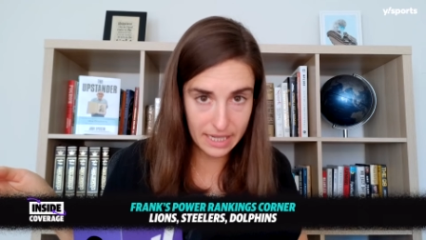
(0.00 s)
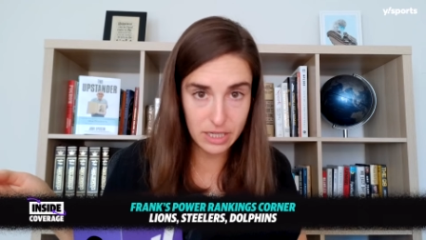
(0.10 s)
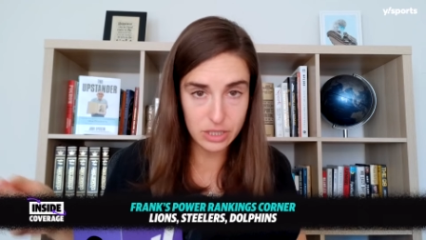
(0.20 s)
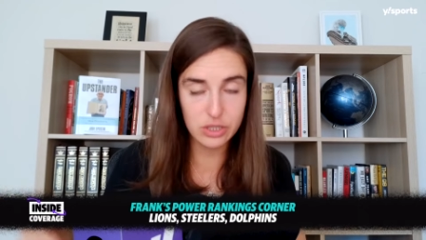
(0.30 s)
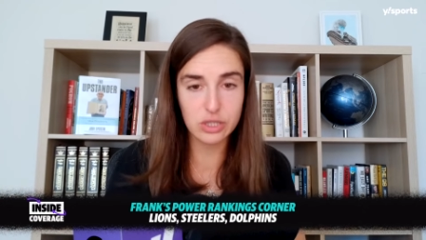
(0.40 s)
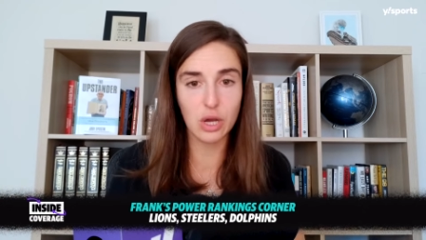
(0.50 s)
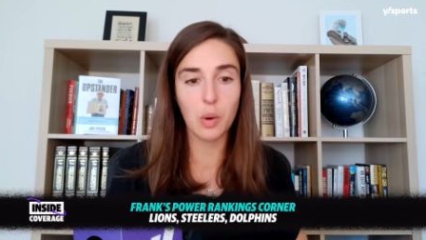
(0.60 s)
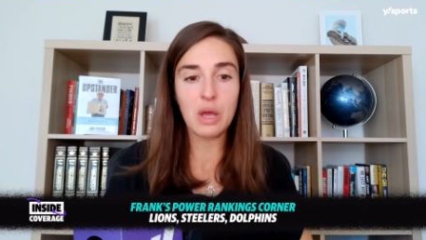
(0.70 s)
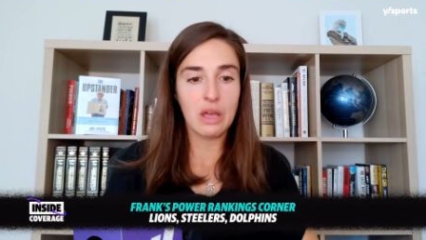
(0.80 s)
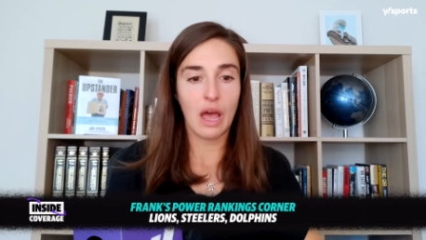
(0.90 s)
years. So
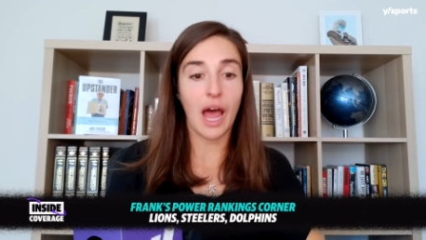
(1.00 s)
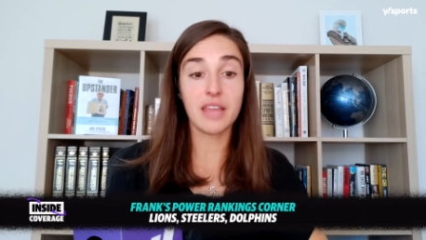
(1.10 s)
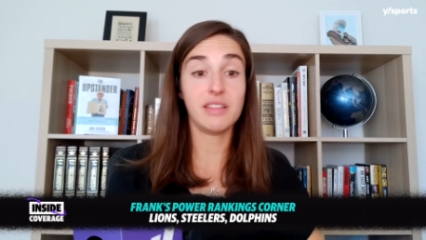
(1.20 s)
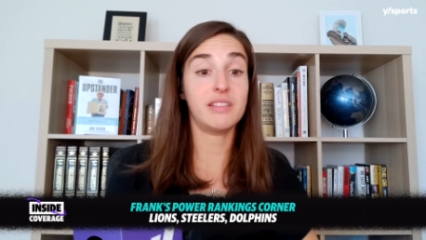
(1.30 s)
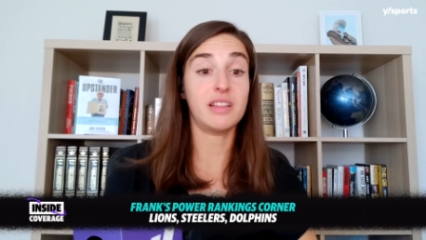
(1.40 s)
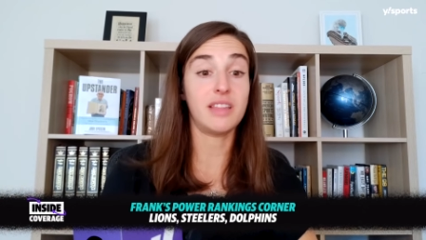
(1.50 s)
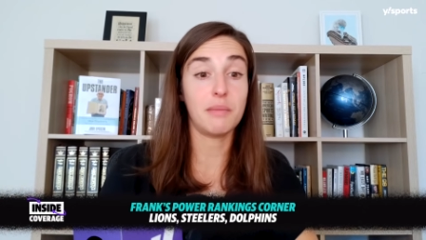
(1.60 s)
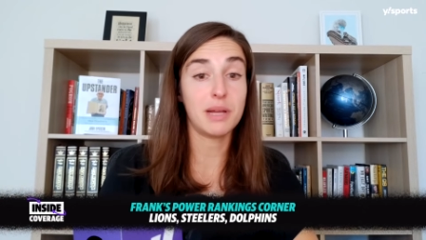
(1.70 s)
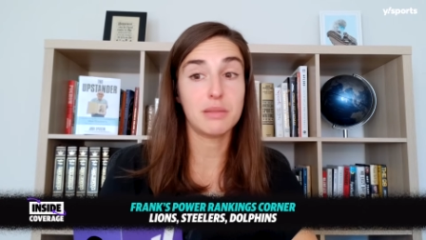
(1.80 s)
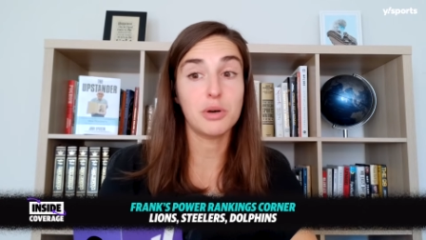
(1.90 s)
I think that they
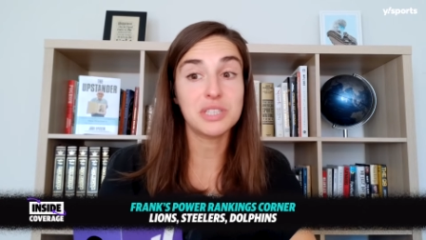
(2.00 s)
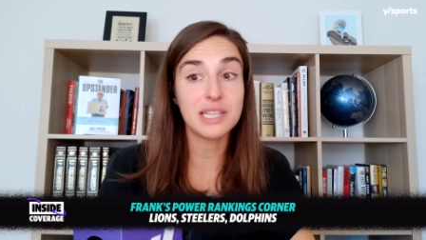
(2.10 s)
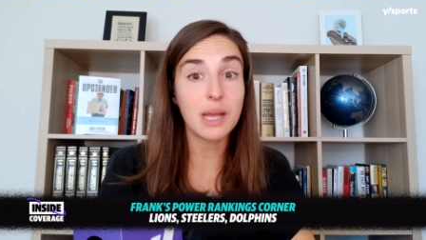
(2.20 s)
make the most sense.